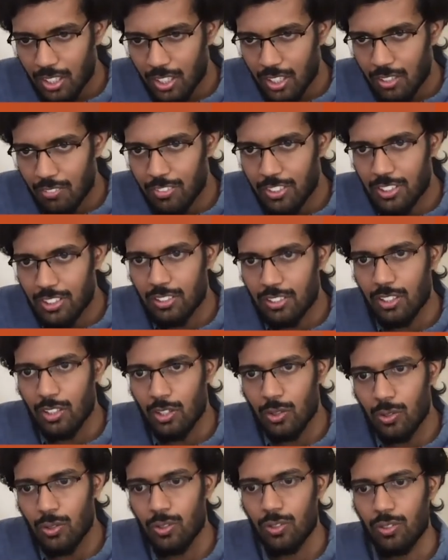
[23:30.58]
with
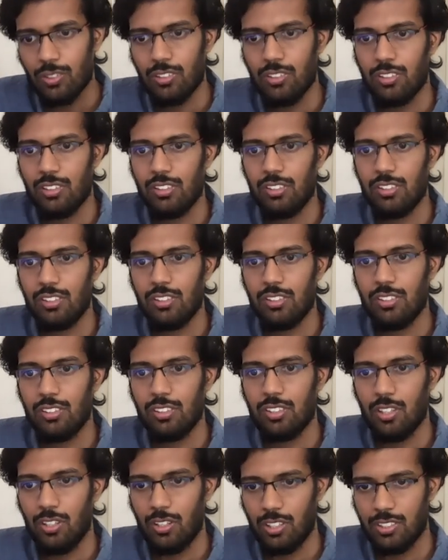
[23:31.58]
low
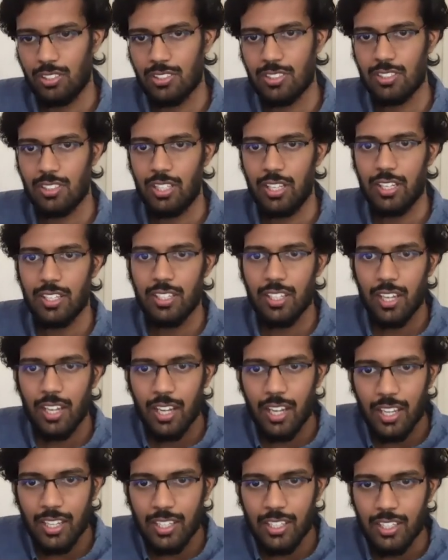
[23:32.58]
loss and
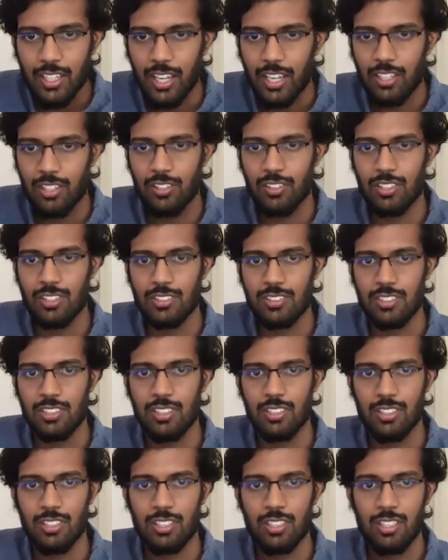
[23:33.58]
high
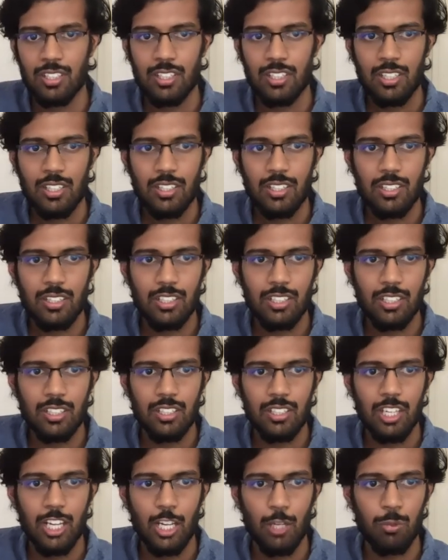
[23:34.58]
accuracy,
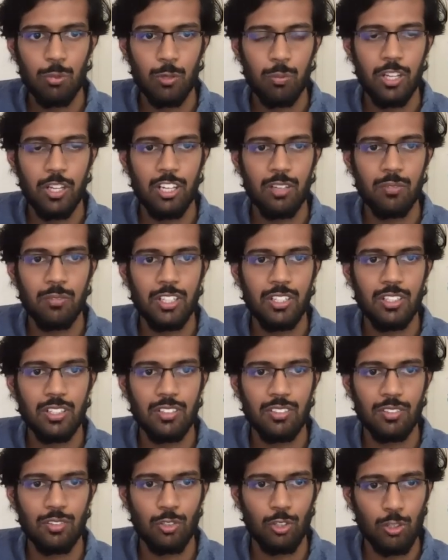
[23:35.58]
the
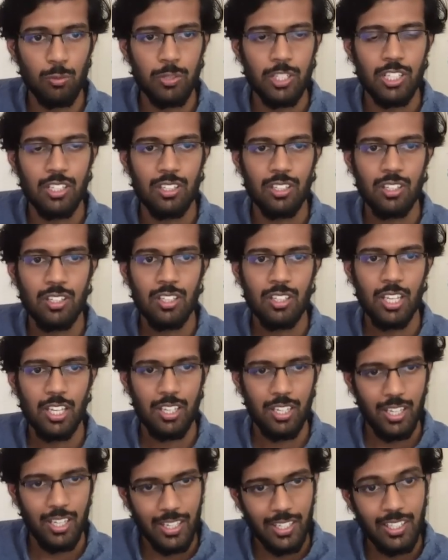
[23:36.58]
hyperparameters should be a
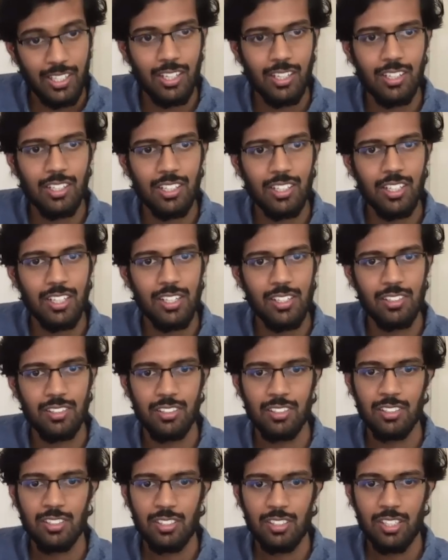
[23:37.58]
high learning rate
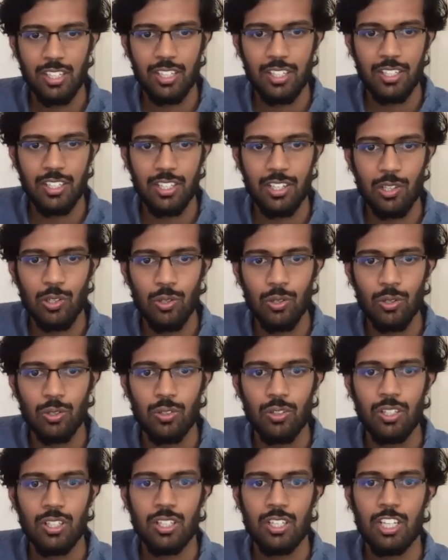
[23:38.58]
and a
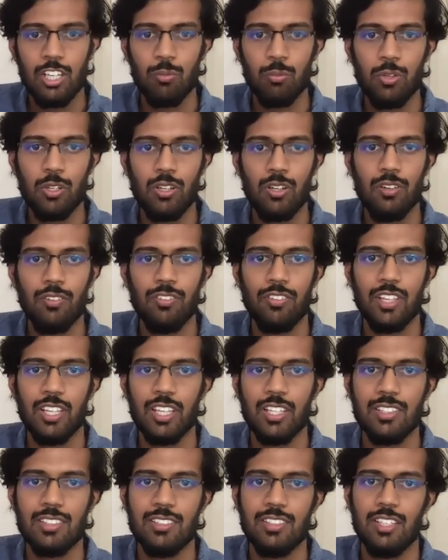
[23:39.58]
low number of
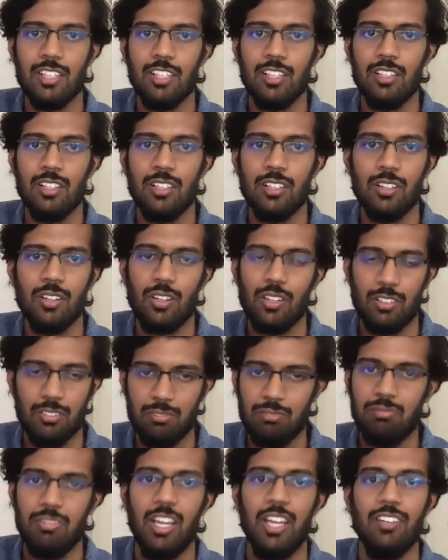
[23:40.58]
ASN or
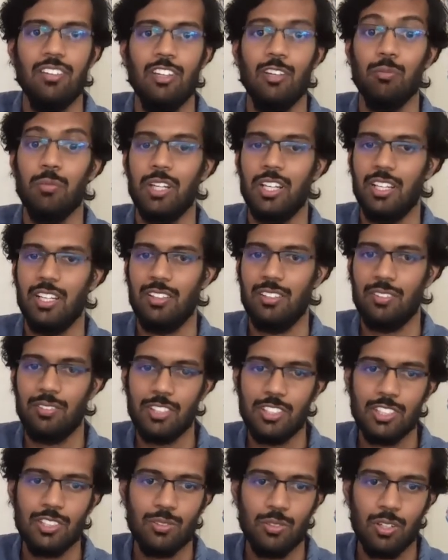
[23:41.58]
hashing buckets,
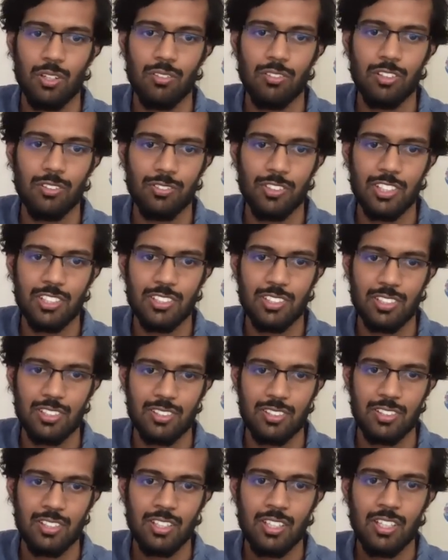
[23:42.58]
which is one of the
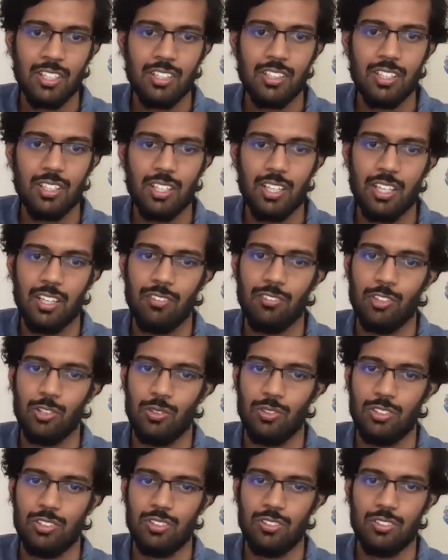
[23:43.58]
features that I have
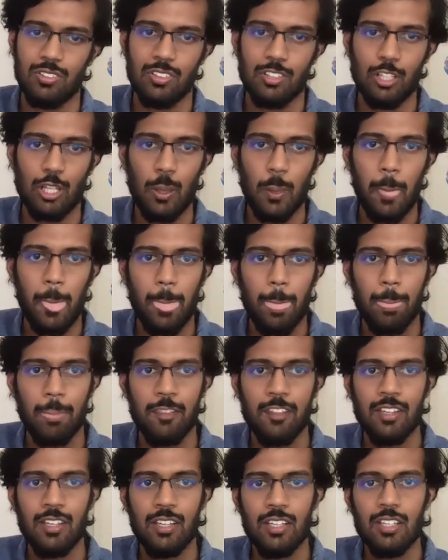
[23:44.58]
used.
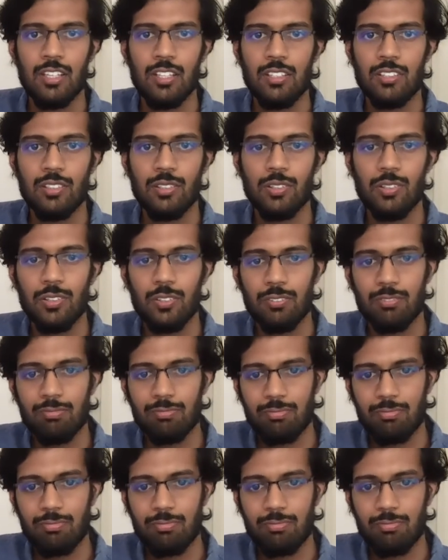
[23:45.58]
So